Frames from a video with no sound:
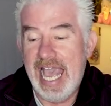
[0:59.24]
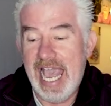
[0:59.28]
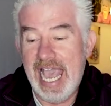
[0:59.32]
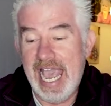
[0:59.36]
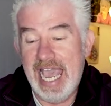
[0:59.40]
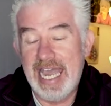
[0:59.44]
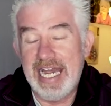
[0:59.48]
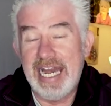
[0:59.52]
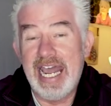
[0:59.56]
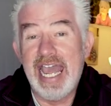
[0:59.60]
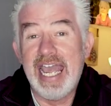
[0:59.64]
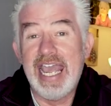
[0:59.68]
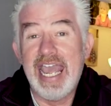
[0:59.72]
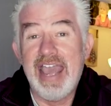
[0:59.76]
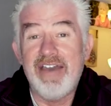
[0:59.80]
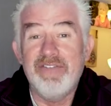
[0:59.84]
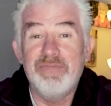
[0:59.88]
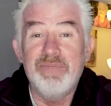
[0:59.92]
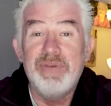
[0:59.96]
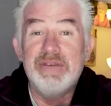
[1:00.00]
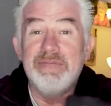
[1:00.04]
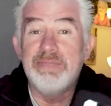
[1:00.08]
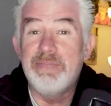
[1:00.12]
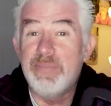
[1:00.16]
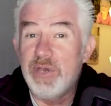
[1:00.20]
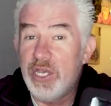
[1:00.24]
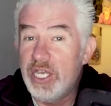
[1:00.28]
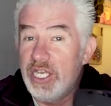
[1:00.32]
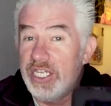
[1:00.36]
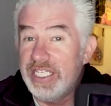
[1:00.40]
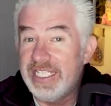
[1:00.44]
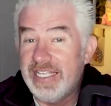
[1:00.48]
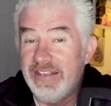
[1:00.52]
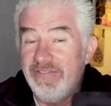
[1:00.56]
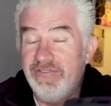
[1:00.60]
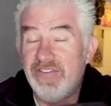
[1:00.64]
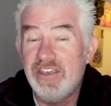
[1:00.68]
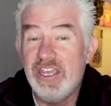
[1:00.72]
And I have been
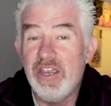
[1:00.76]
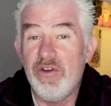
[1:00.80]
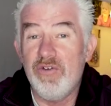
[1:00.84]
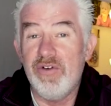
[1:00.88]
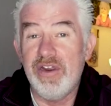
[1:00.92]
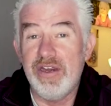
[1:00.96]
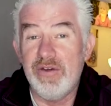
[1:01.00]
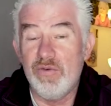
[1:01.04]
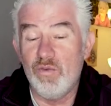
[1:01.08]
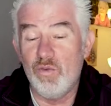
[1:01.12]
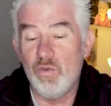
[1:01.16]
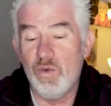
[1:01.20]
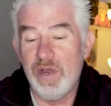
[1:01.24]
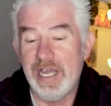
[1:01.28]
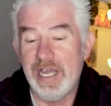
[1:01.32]
persevering